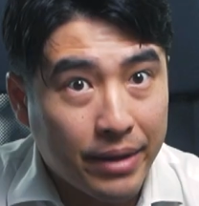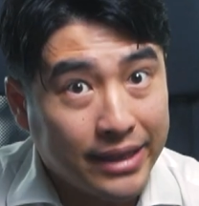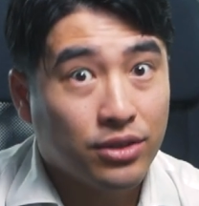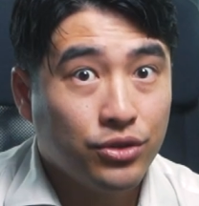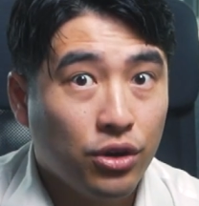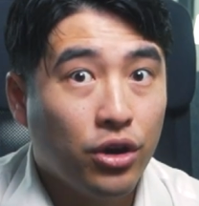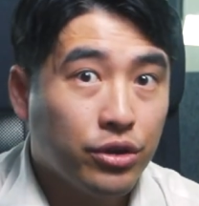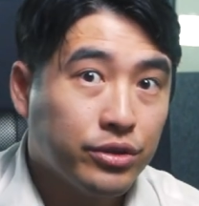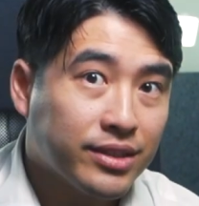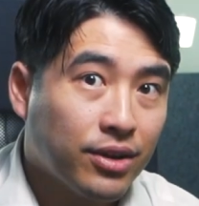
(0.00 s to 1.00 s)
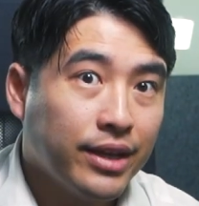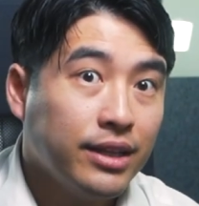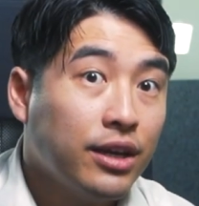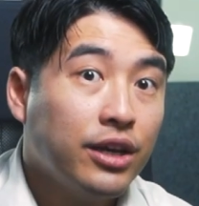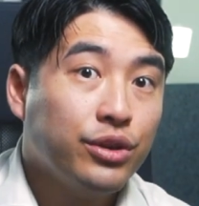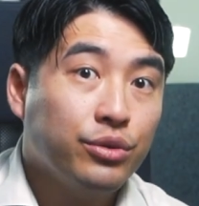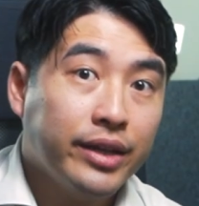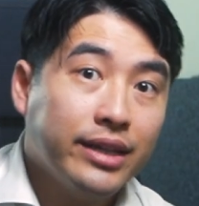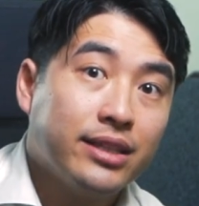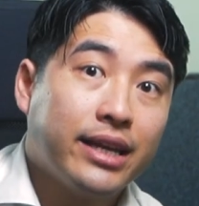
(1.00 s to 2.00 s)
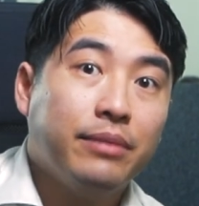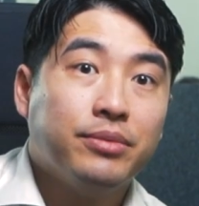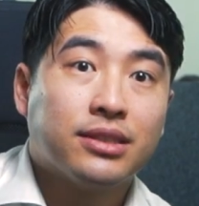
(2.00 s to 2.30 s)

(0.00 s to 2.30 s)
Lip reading: based on your logo design, you'll need to keep the